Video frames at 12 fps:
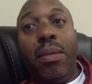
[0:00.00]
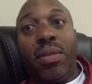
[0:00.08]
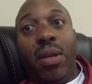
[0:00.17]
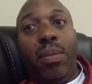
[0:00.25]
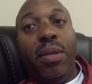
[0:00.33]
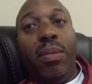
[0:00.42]

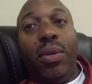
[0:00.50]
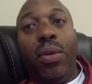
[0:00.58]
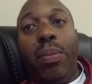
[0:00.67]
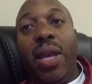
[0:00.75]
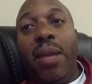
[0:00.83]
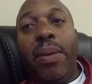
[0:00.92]
Some people do
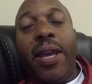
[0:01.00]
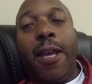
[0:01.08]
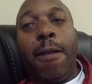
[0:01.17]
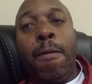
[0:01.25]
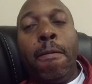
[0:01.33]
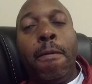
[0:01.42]

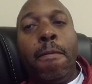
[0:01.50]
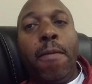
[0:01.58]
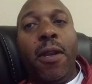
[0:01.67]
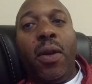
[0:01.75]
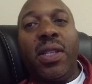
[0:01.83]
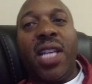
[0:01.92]
PayPal.
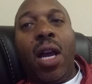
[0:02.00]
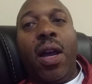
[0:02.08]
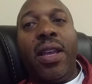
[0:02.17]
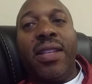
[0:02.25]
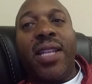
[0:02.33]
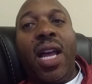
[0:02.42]

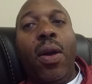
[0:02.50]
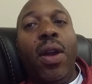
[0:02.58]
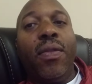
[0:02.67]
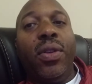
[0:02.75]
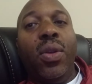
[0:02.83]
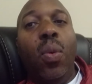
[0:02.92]
It's
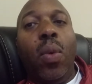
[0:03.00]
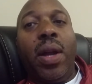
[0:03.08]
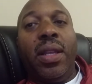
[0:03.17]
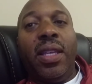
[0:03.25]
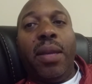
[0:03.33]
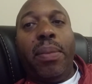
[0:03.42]
however you
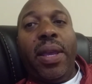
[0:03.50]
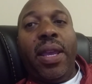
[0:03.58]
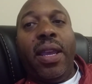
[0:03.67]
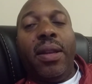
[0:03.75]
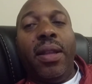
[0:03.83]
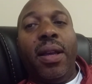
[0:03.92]
want to get paid.